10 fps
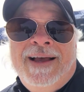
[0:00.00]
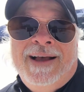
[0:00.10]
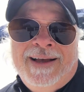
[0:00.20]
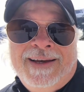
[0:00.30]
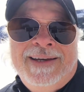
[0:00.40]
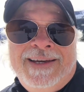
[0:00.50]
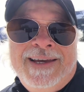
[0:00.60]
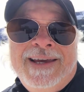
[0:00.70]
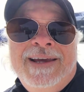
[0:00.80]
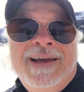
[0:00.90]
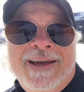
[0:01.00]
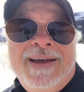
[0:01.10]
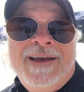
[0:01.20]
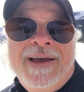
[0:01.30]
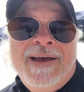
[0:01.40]
uh, he,
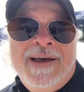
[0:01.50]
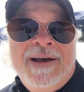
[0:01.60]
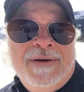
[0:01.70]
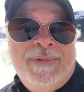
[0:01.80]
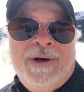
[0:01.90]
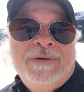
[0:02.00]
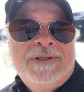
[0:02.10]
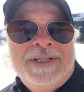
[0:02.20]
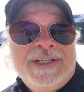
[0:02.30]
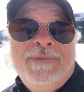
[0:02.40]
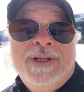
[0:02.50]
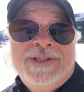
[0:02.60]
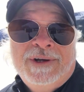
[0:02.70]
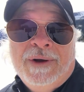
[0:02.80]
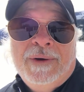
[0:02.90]
about six
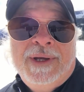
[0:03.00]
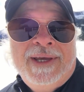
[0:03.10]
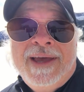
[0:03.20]
months ago,